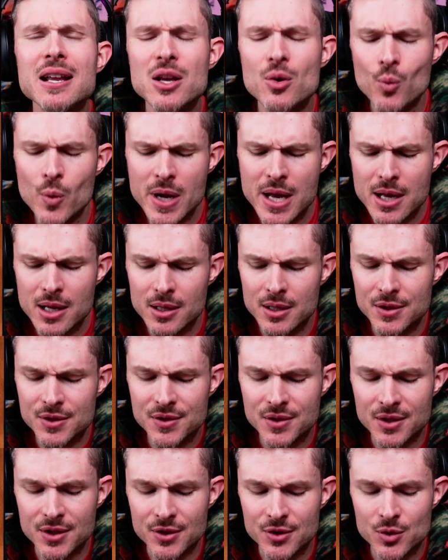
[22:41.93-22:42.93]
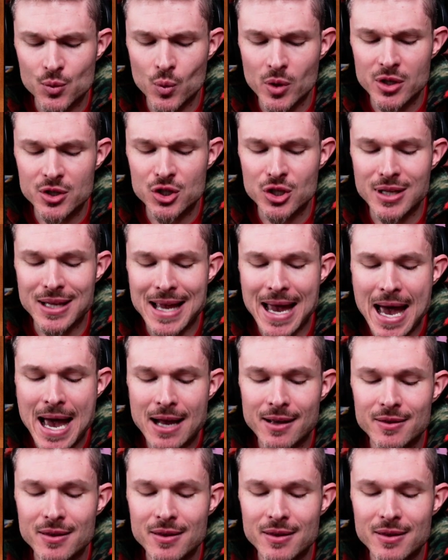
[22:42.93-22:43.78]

weaknesses which nag